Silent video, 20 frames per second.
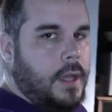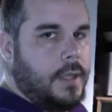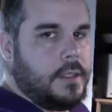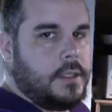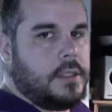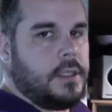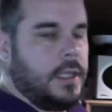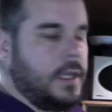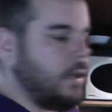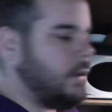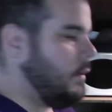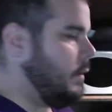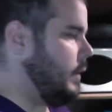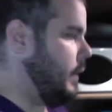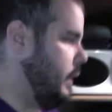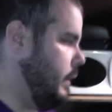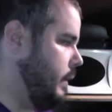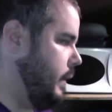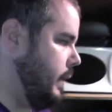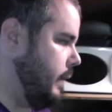I just let
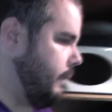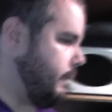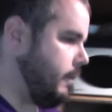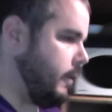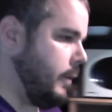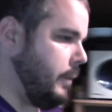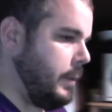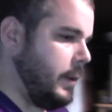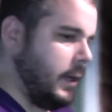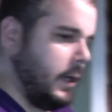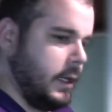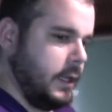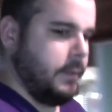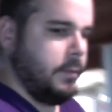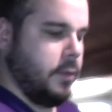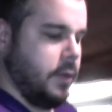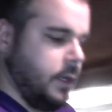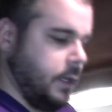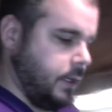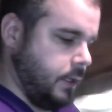Oreo out for a potty
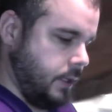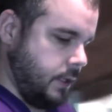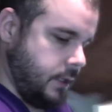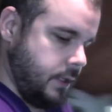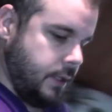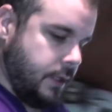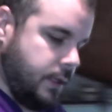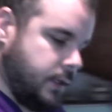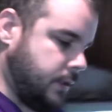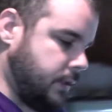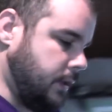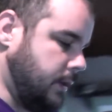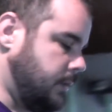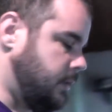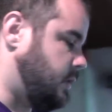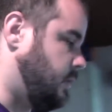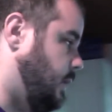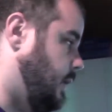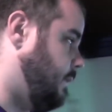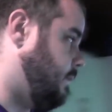break, so I'm
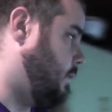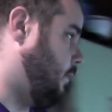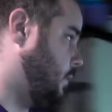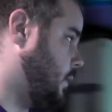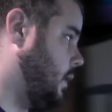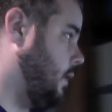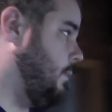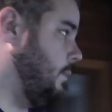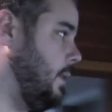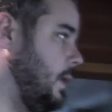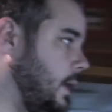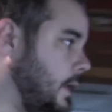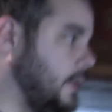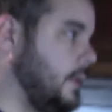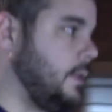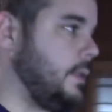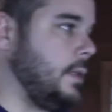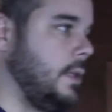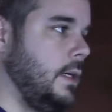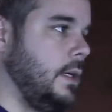just waiting for him to come back
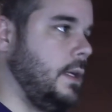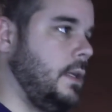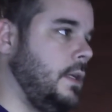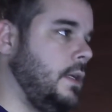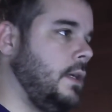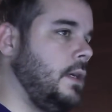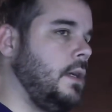inside.